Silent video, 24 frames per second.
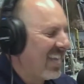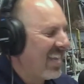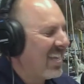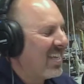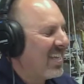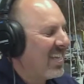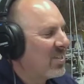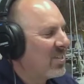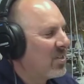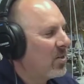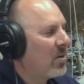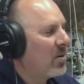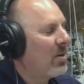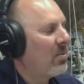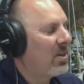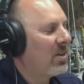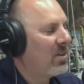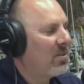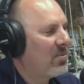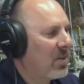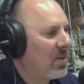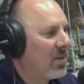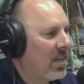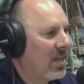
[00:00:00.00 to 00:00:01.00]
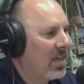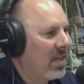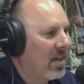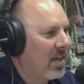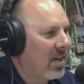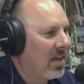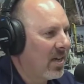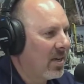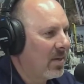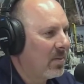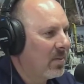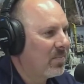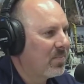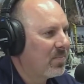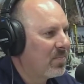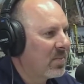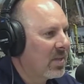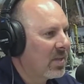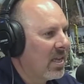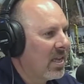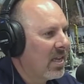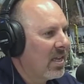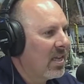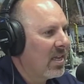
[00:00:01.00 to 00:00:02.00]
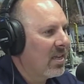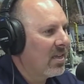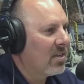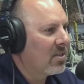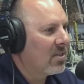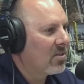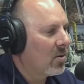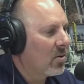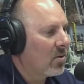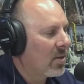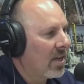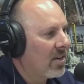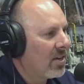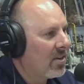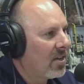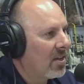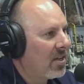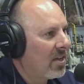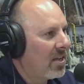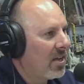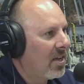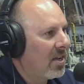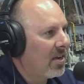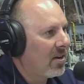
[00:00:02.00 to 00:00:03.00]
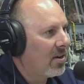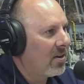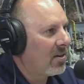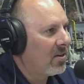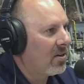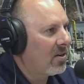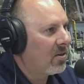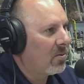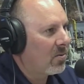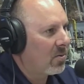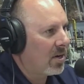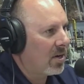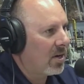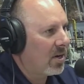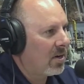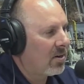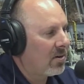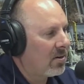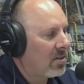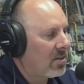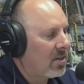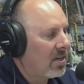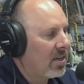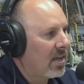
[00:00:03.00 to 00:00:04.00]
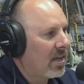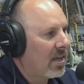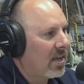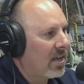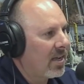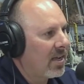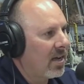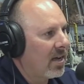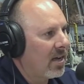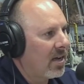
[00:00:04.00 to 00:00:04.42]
So, anyways, Vicky, so glad you get here. You were here today.